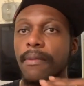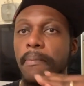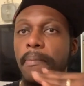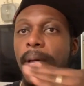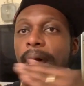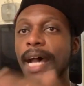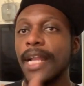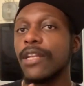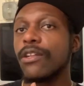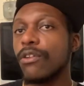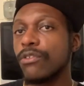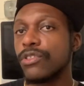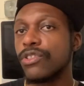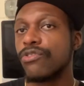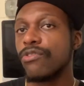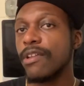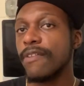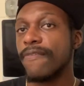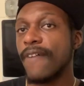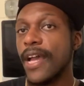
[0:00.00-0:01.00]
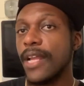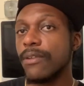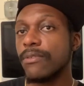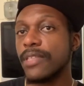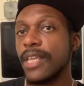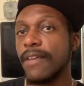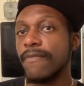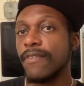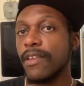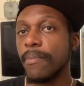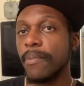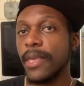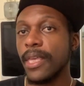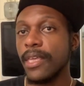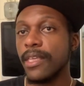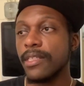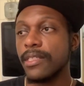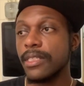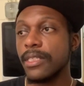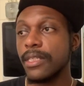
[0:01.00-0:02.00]
out of those 3 finals
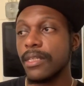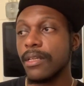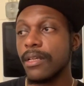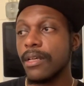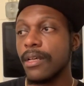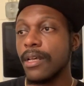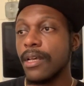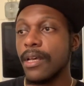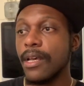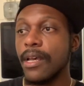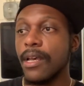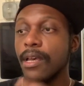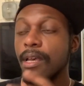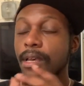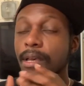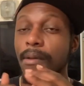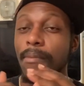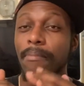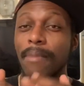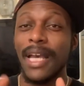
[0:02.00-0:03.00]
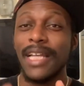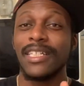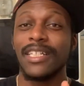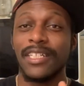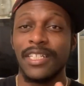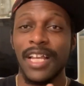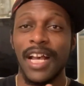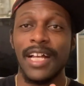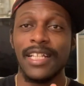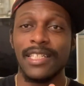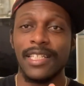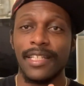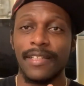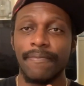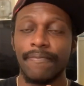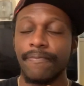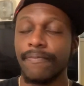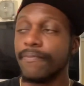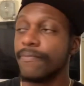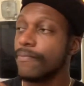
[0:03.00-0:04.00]
MVPs, Magic
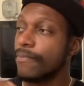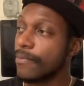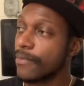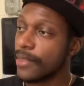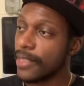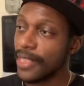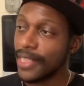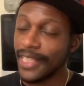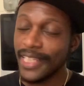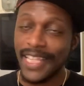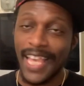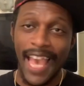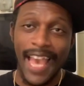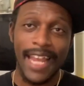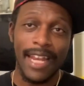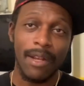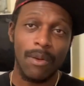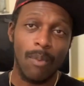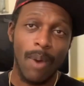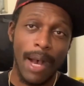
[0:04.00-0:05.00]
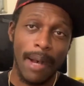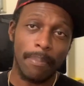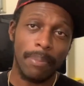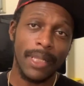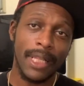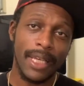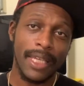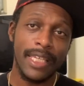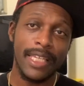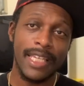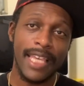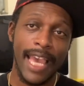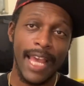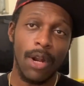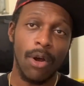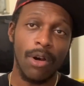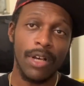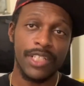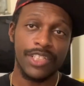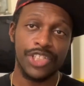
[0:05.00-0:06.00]
Johnson got it while playing. He got
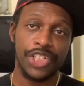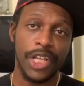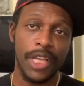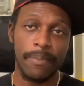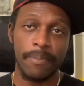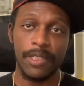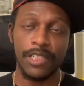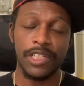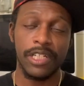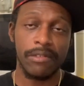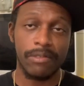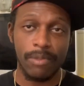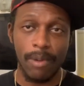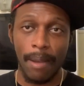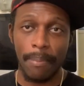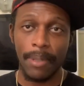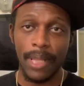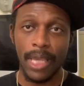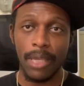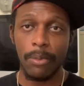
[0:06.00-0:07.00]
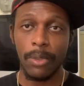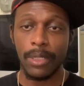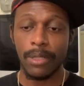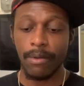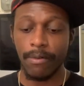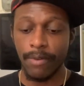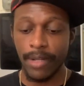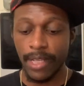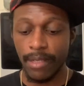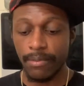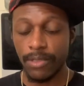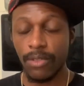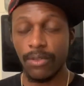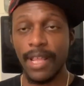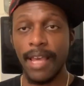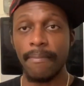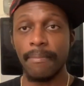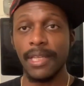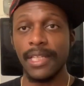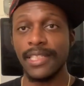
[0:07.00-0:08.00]
all his championships while playing with Kareem. So
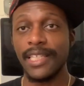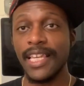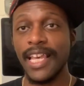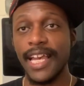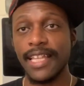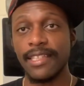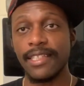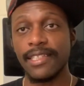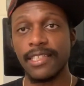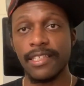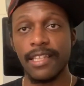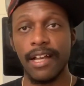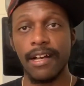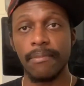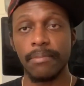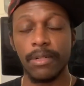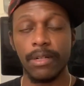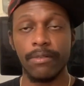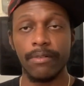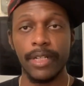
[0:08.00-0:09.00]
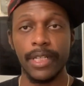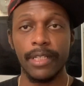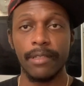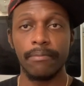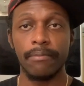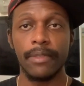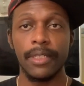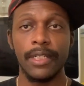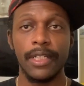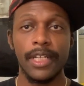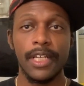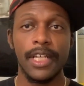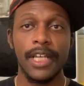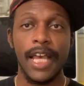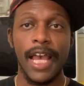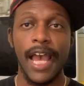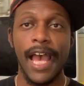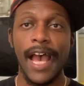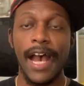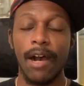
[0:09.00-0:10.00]
that means he had to stub Kareem
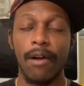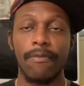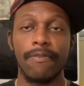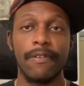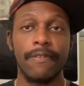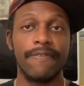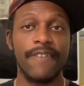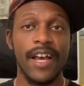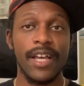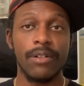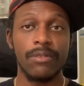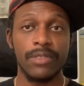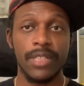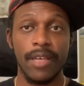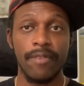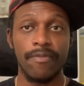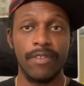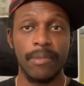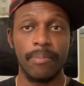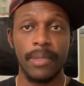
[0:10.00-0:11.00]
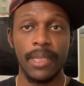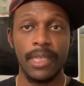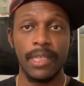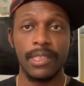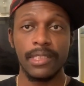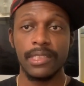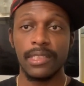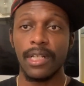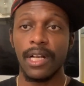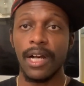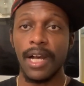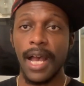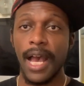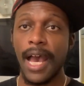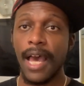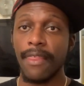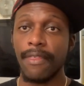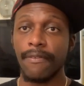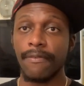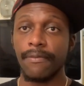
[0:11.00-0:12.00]
out for finals MVPs,
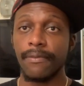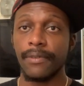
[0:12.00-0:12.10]
out of